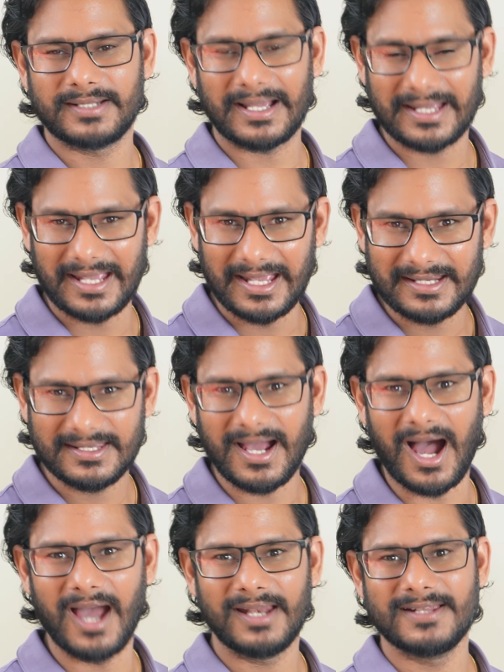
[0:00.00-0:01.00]
Take any
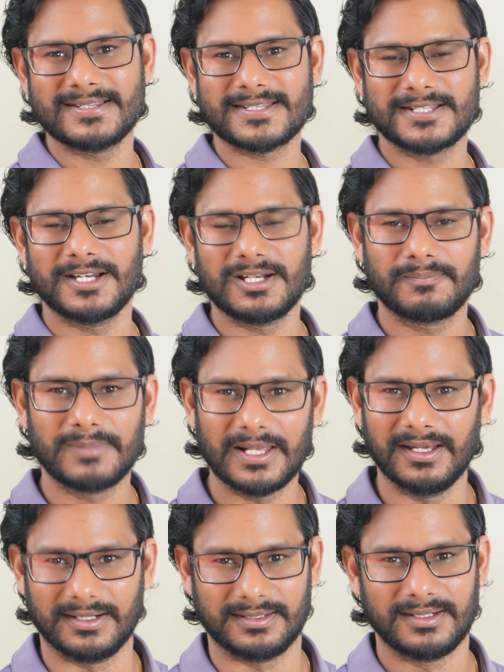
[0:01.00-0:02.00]
highly skilled
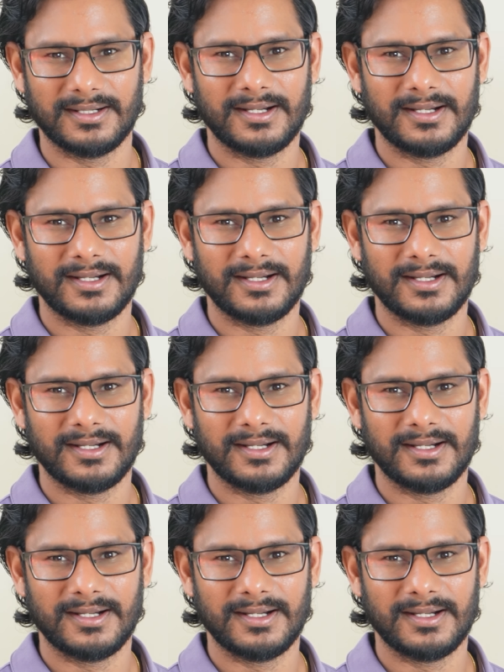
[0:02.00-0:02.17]
player.